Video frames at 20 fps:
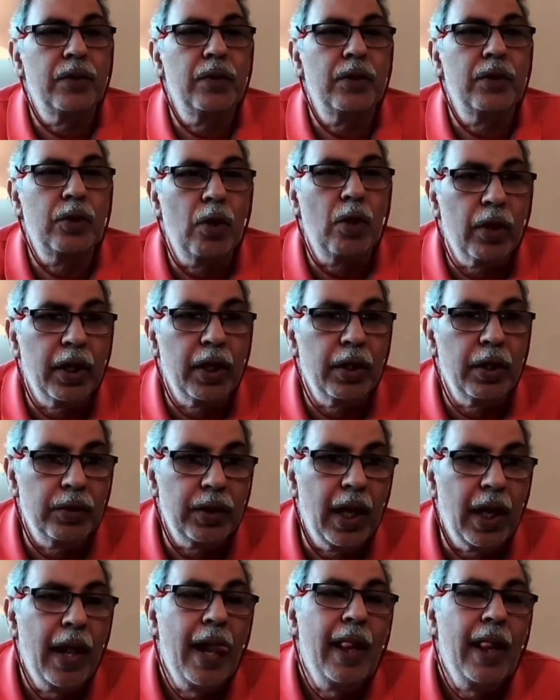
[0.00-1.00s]
you're talking
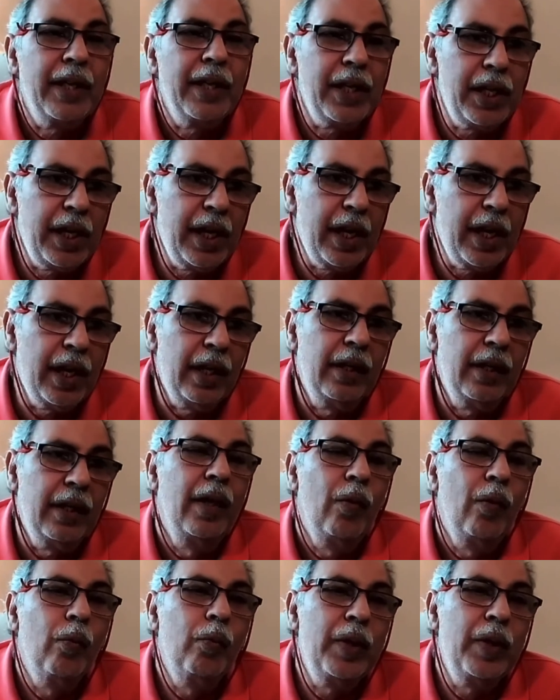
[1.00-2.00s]
to here
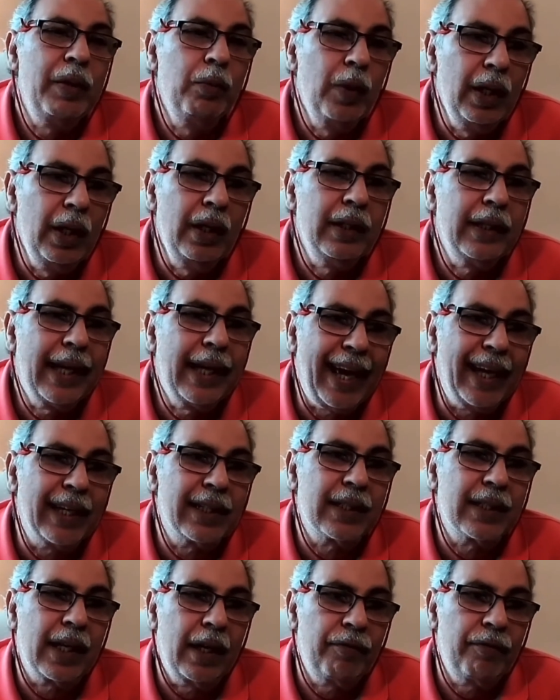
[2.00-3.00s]
we will get,
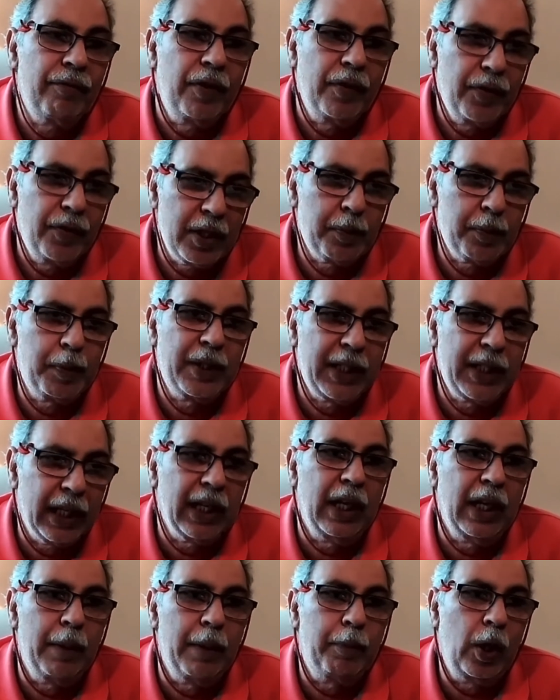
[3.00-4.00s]
for this
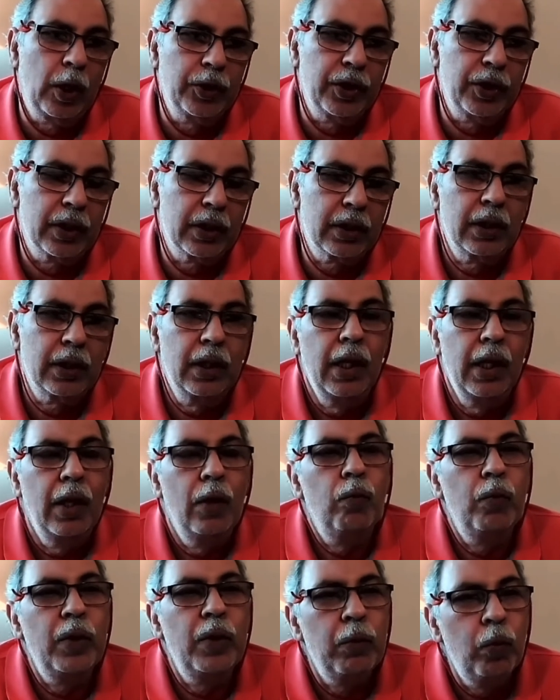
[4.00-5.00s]
particular project,
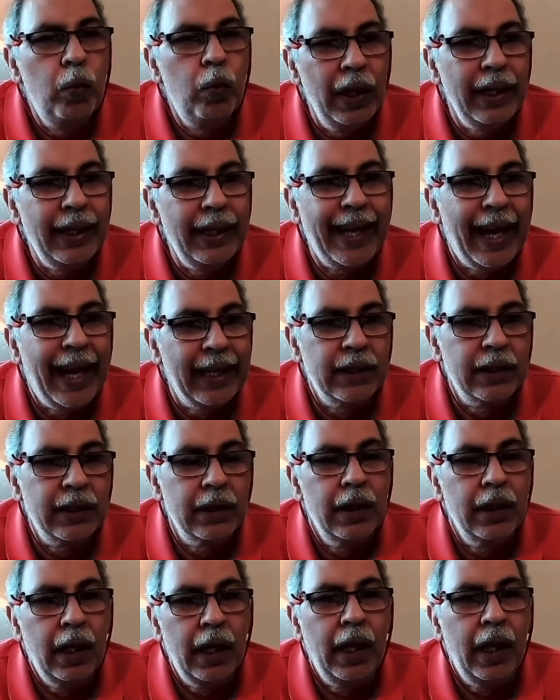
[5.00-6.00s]
we will get
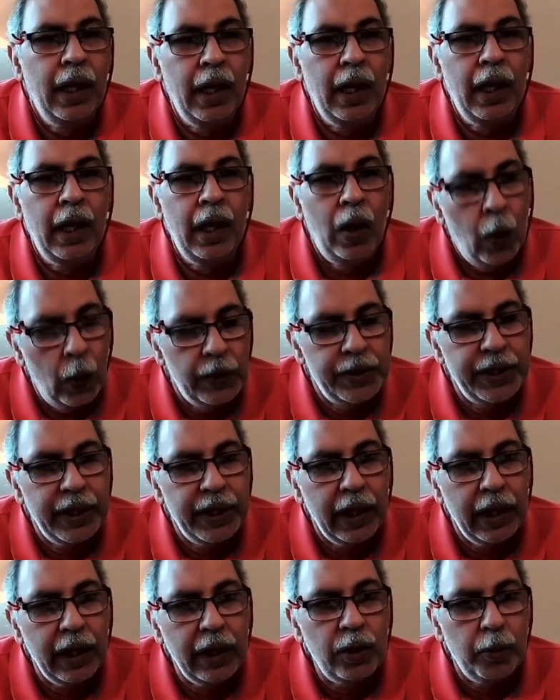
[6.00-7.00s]

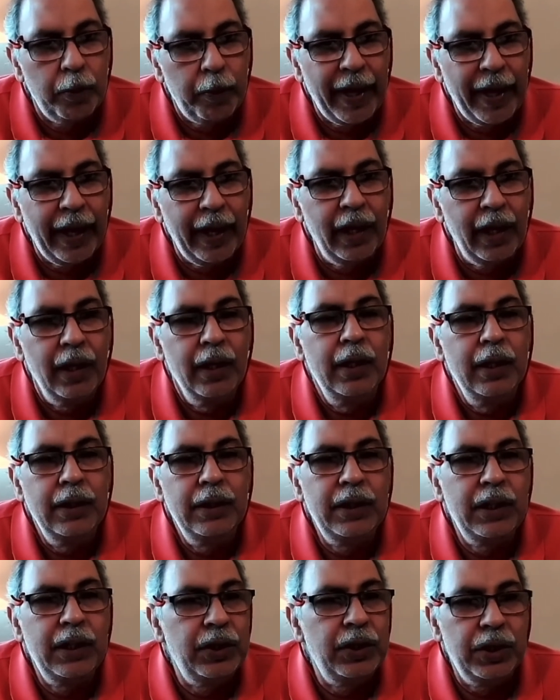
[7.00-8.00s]
RTE to pay,
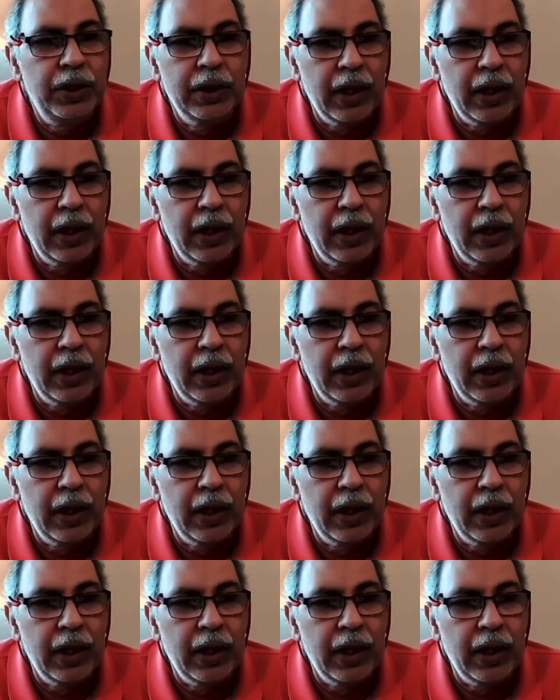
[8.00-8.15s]
TG